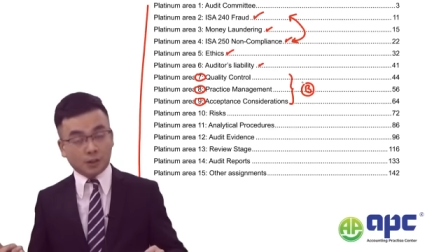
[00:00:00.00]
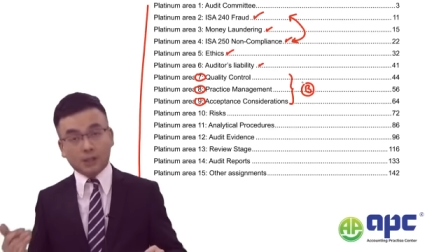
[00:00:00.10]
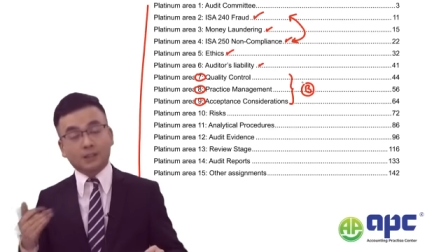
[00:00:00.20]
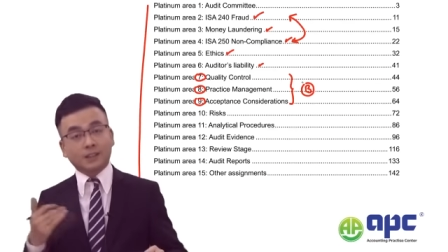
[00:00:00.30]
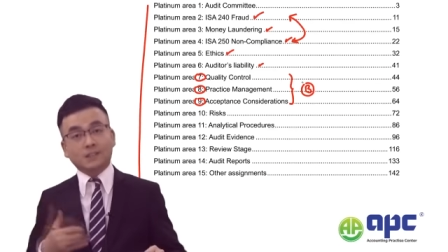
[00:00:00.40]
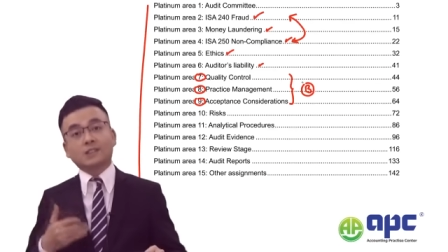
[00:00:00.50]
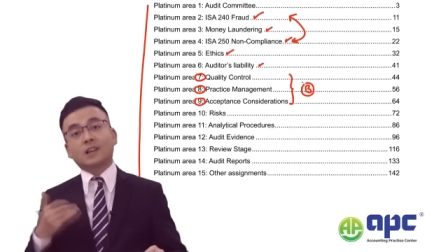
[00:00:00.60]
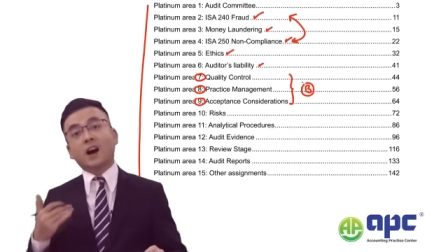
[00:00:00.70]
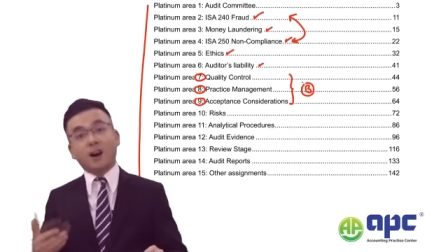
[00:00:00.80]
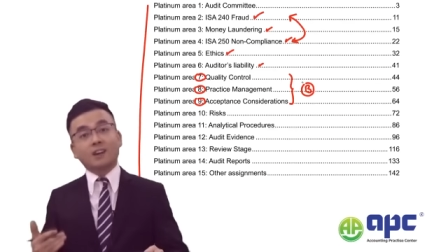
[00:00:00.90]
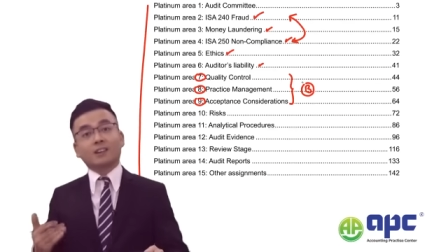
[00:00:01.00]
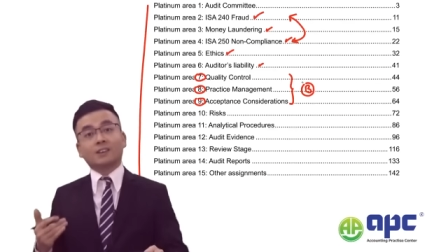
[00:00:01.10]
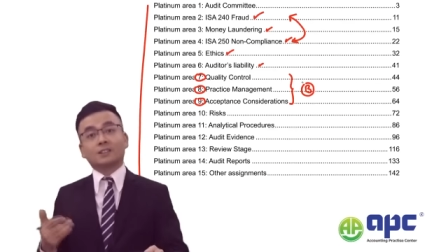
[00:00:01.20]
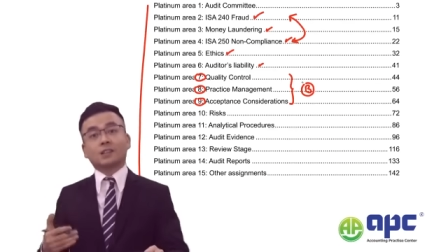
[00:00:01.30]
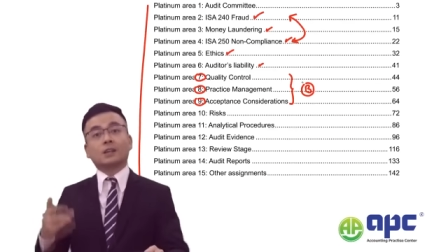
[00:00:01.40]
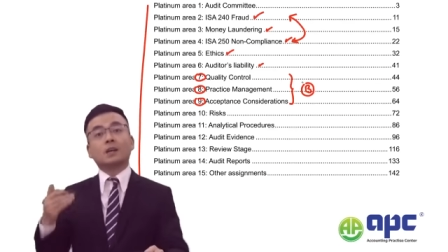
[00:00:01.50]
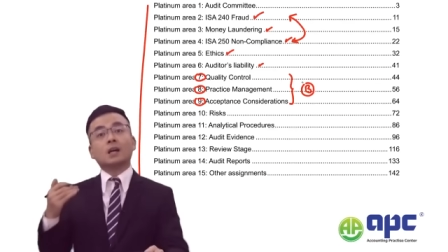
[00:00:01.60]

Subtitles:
and this is highlighted